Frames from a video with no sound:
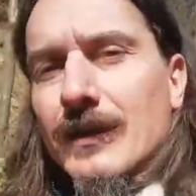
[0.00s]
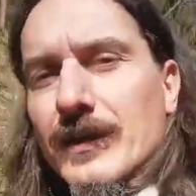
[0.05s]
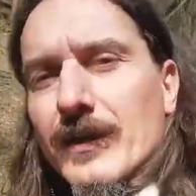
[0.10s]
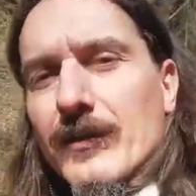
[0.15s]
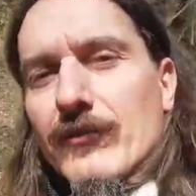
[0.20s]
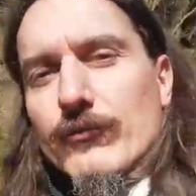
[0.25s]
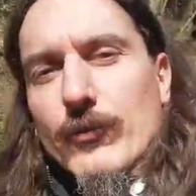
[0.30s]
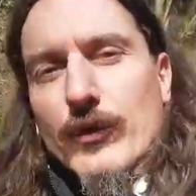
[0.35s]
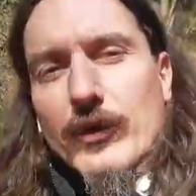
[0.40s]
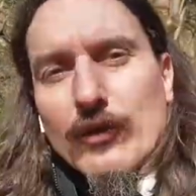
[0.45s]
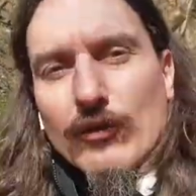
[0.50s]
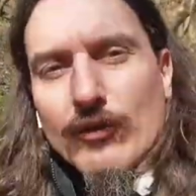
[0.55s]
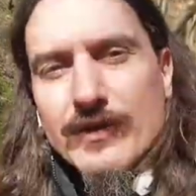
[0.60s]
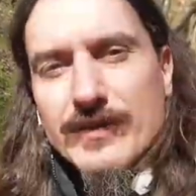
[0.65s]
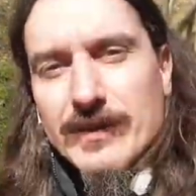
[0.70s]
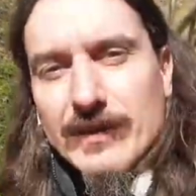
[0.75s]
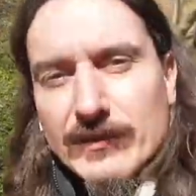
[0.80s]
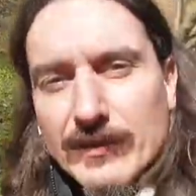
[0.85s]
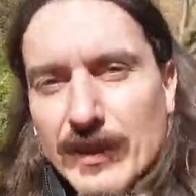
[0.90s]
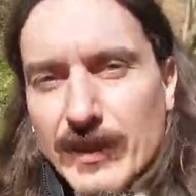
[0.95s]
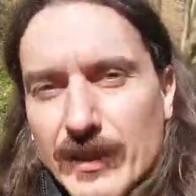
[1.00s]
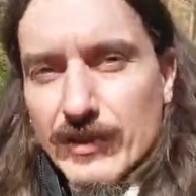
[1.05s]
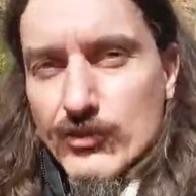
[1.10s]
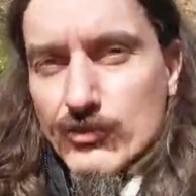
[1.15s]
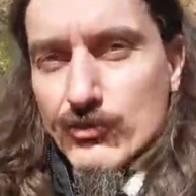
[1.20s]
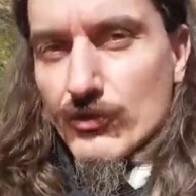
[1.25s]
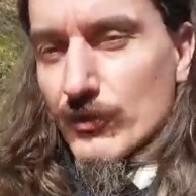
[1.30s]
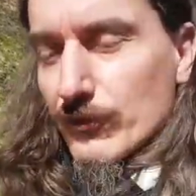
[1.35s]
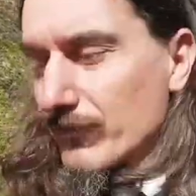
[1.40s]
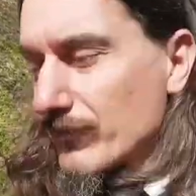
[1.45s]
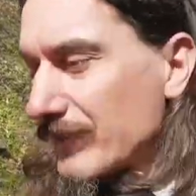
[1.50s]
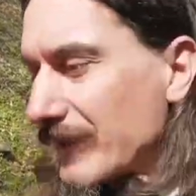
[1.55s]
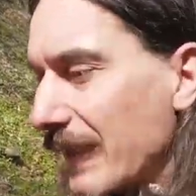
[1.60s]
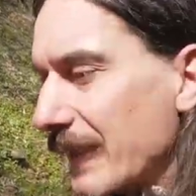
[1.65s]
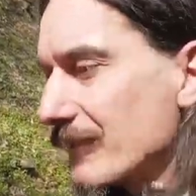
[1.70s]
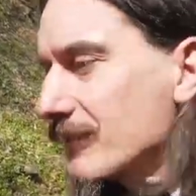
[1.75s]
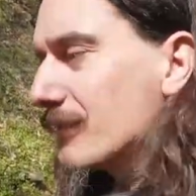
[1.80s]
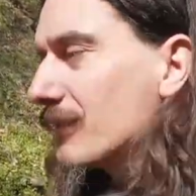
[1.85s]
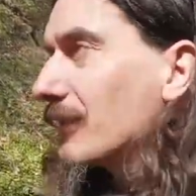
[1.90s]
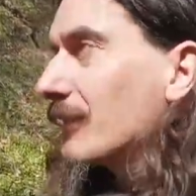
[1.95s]
if one looks at the history of
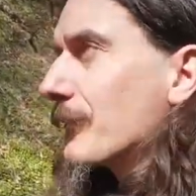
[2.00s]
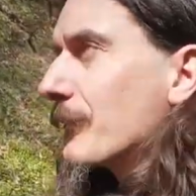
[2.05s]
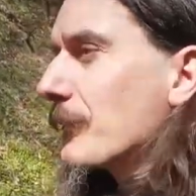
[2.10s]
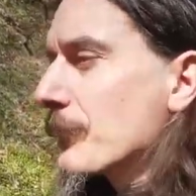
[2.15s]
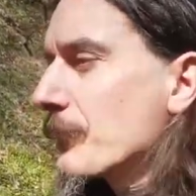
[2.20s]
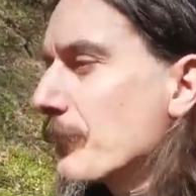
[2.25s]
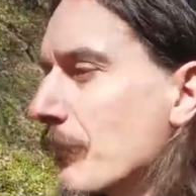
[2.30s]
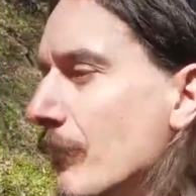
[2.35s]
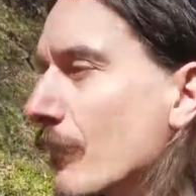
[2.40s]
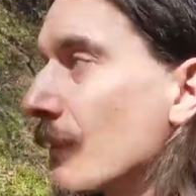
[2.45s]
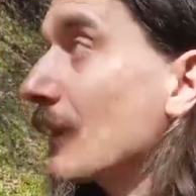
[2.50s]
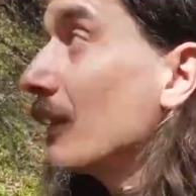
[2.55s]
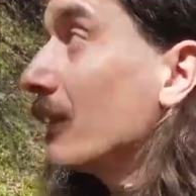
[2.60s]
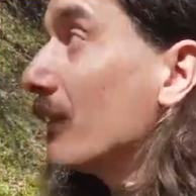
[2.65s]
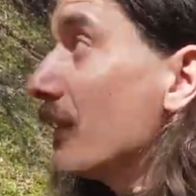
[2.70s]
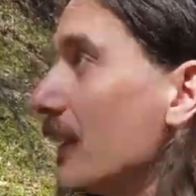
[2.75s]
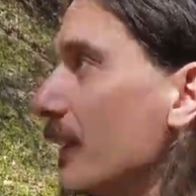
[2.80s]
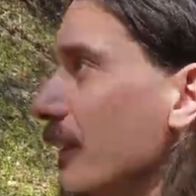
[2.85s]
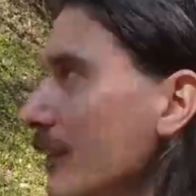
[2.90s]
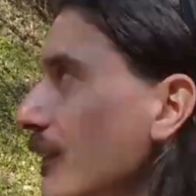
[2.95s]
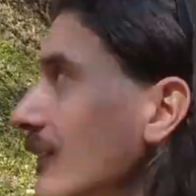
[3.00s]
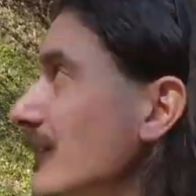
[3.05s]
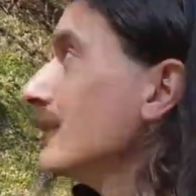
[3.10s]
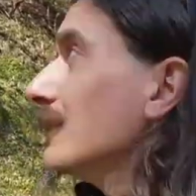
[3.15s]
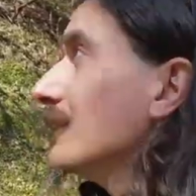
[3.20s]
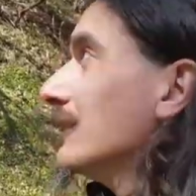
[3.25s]
debt, then